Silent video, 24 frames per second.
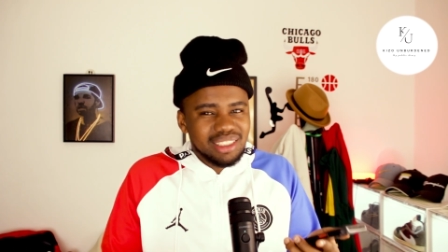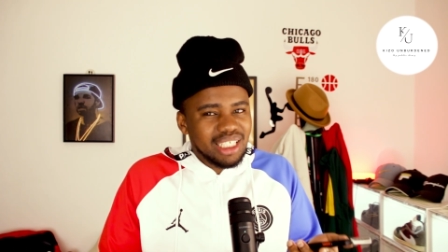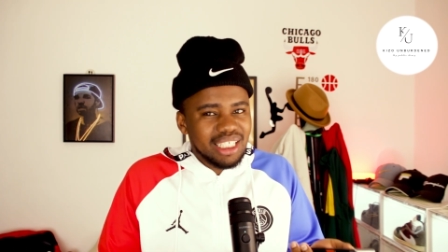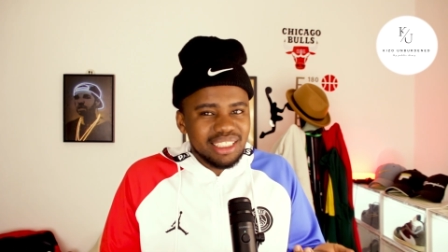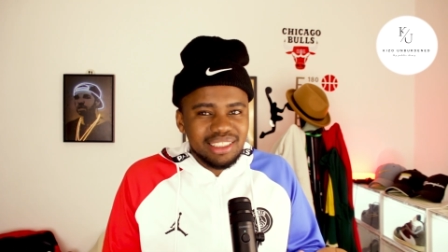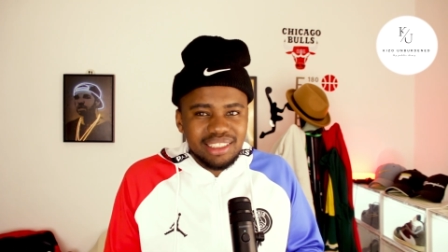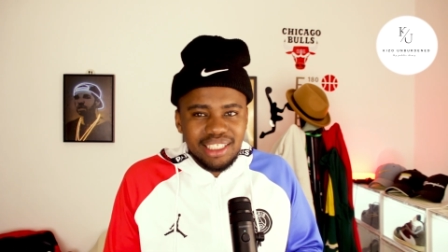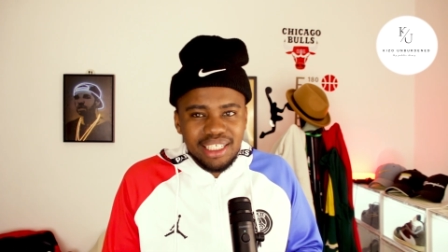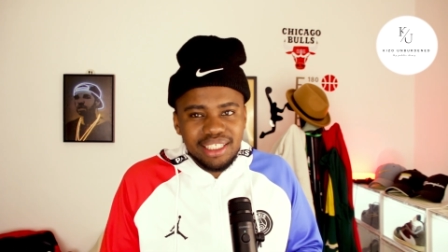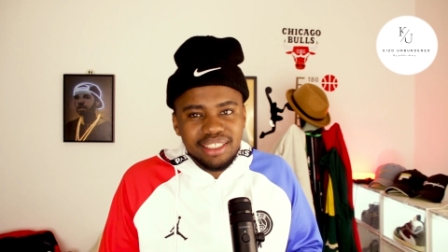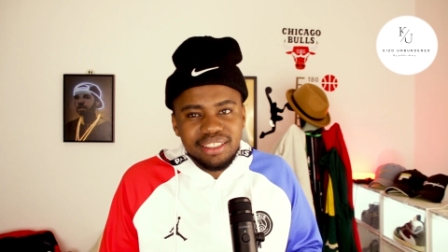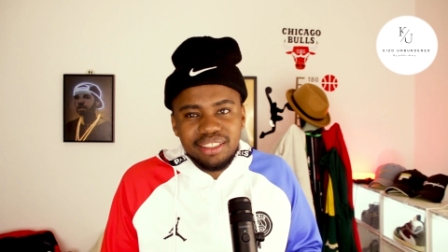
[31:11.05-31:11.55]
As
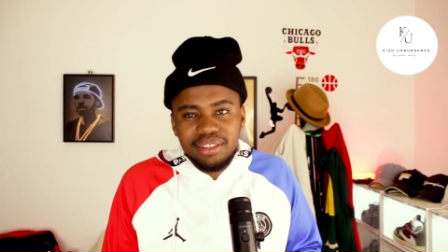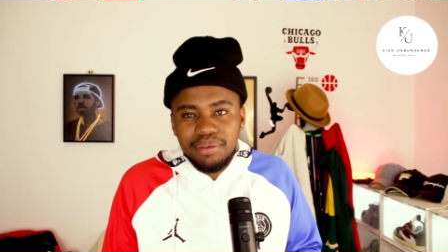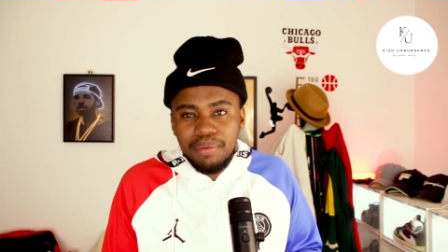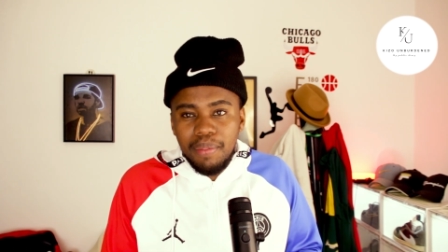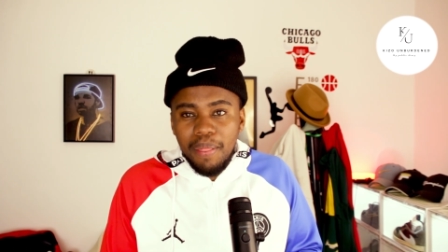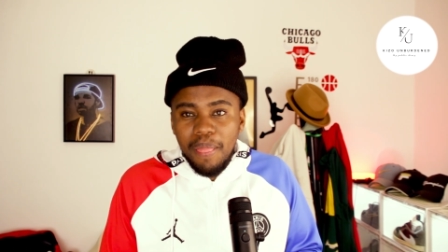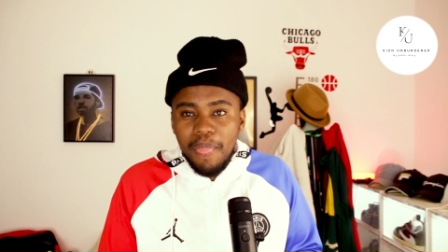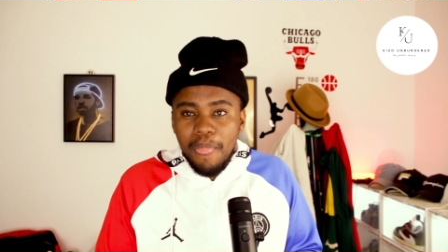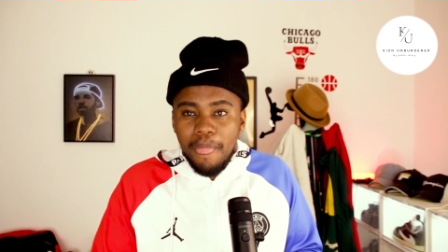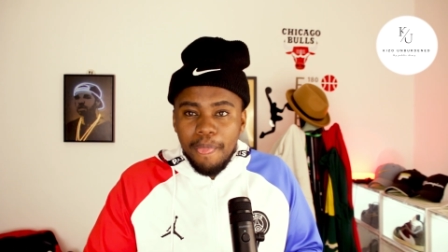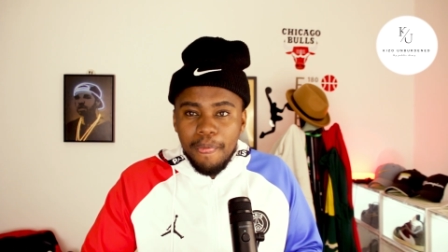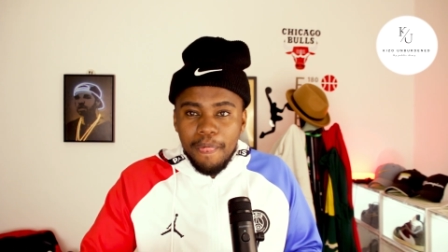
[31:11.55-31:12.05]
I said,
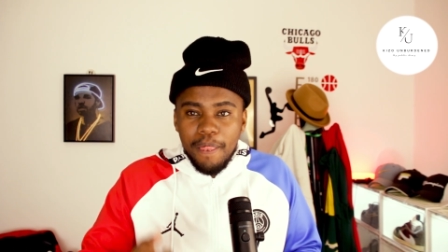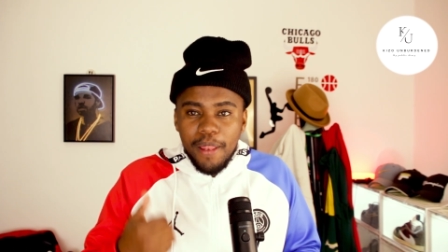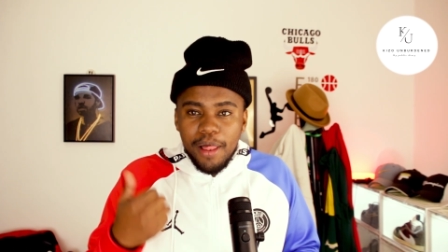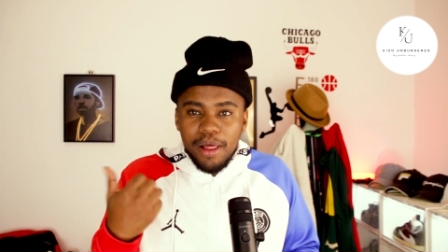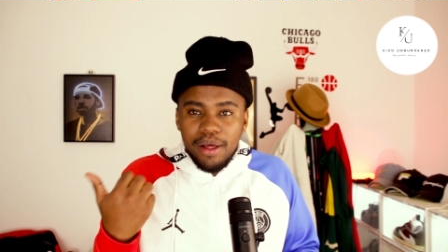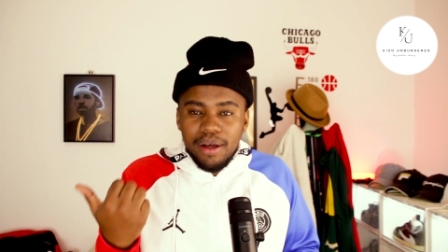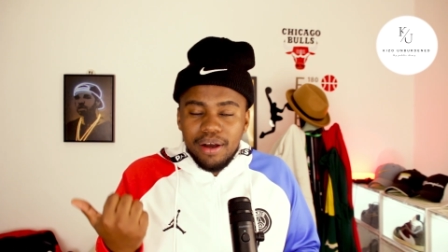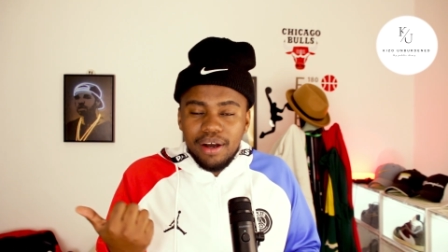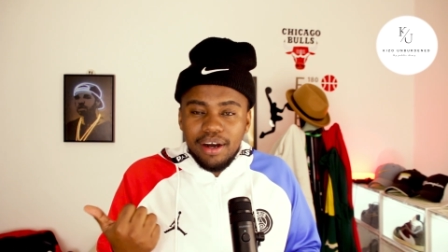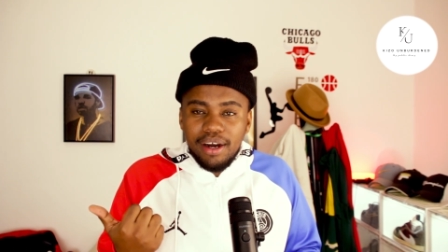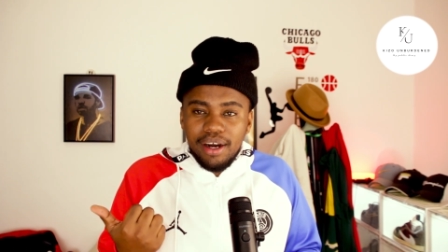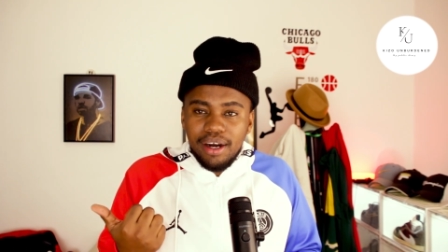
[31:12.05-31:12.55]

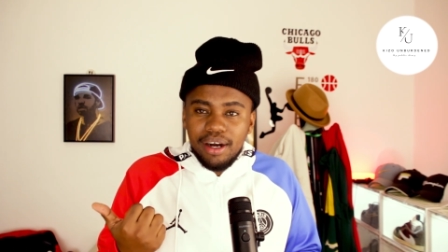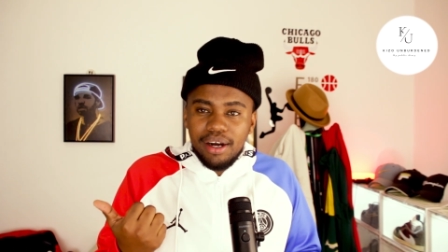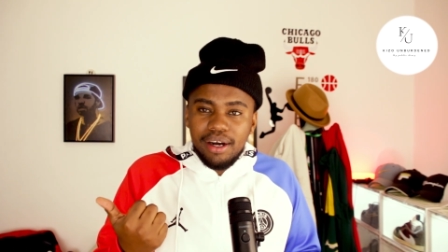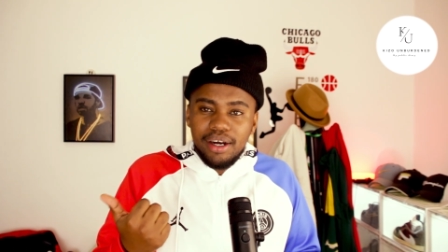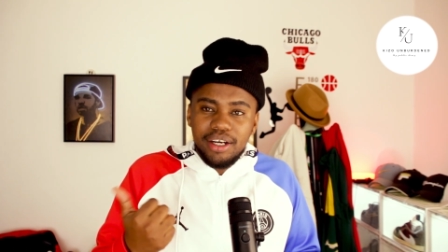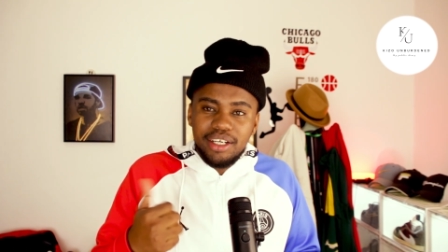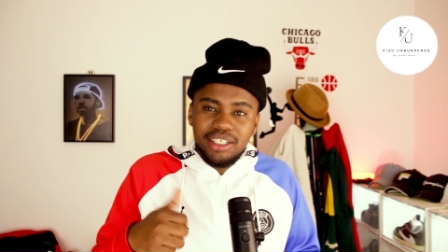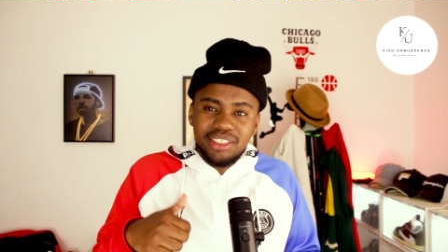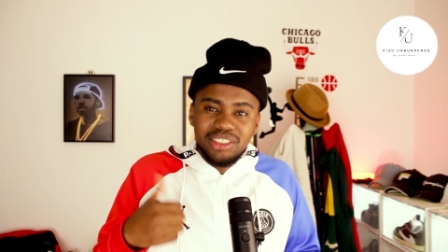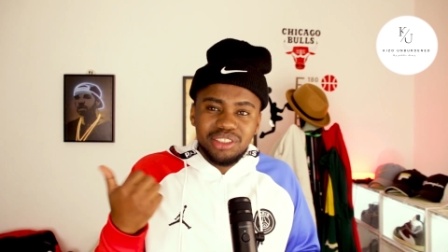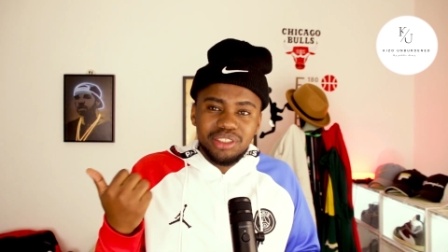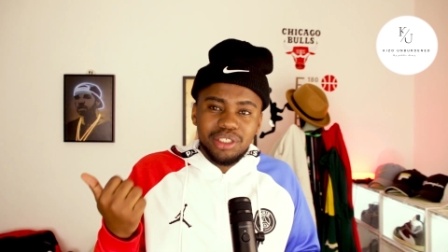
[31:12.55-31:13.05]

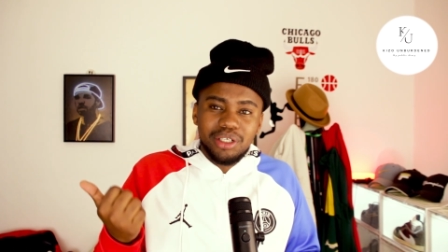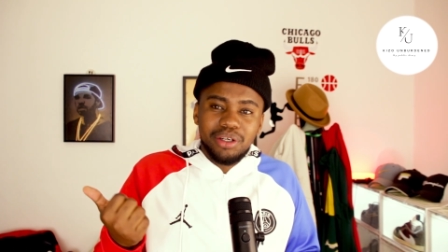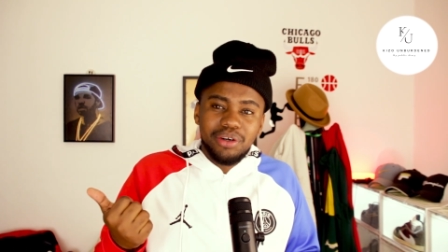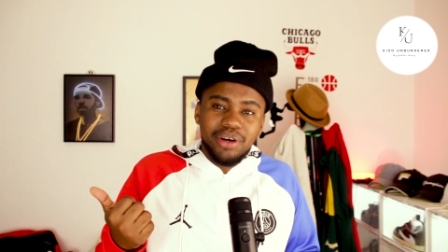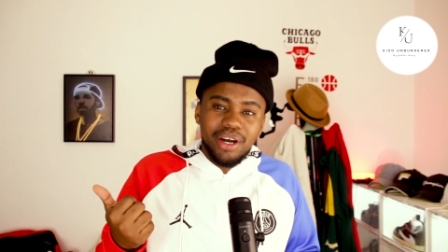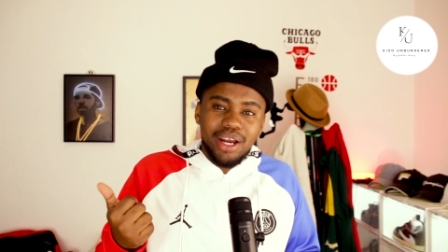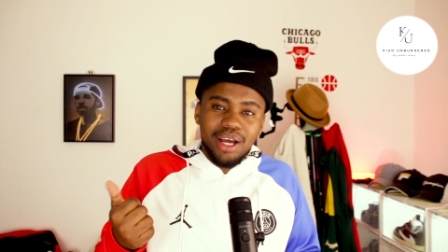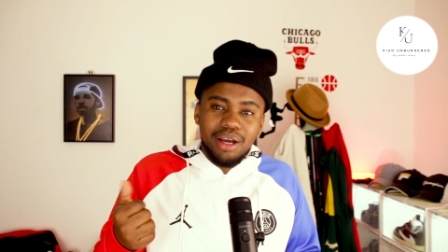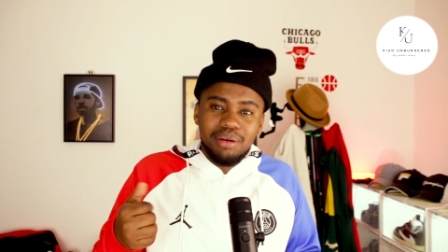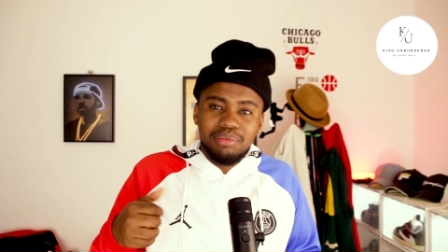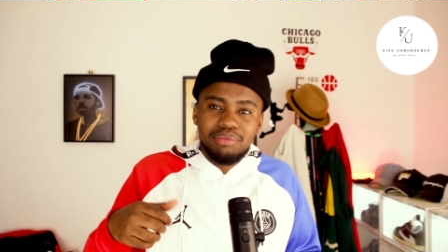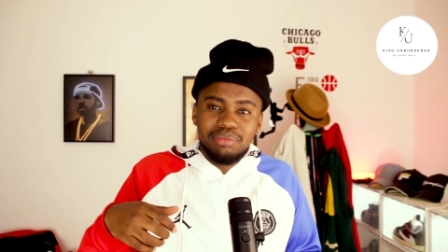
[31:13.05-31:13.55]

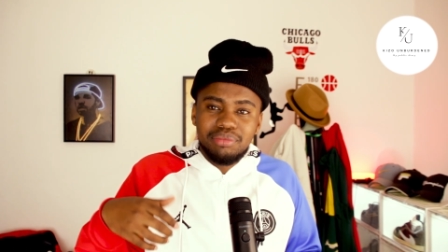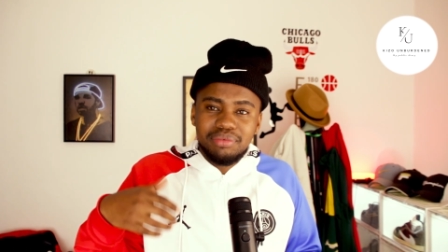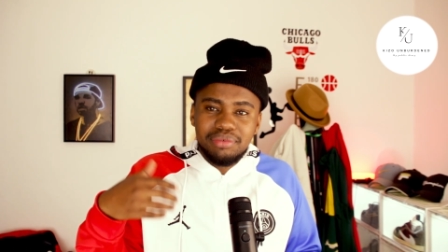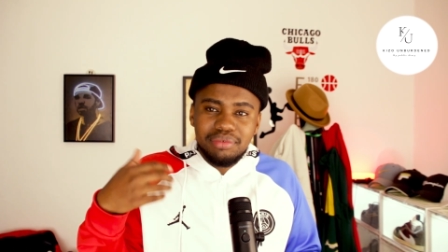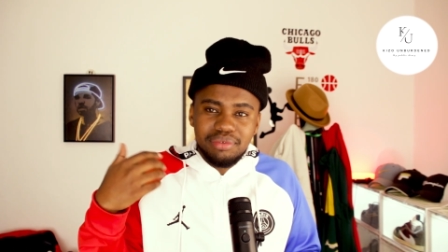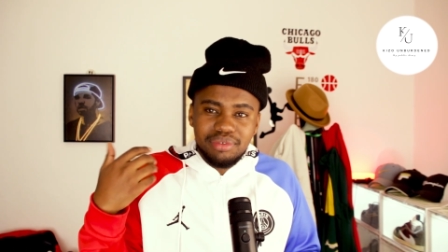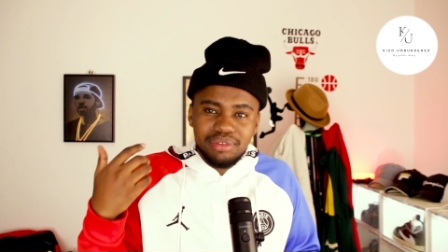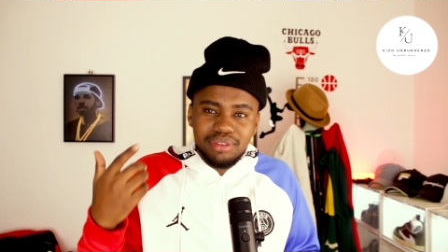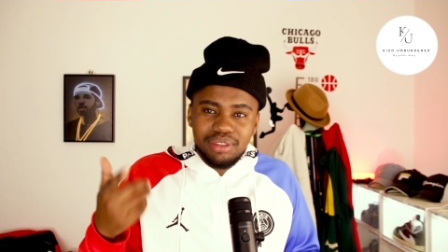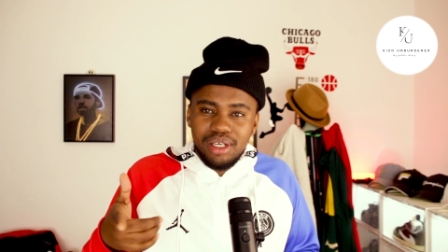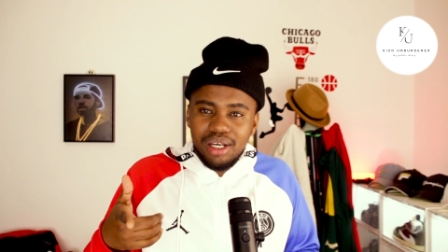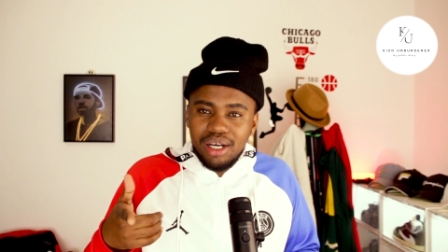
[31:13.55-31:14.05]

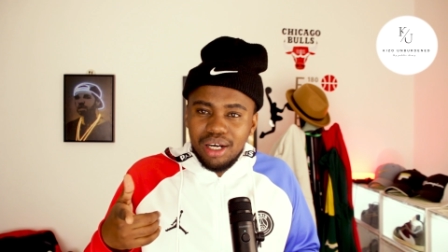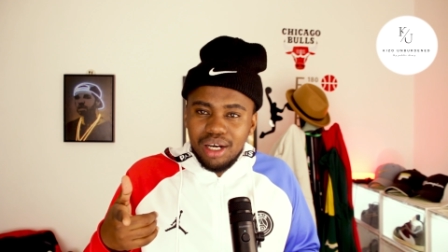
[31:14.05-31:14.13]
Instagram,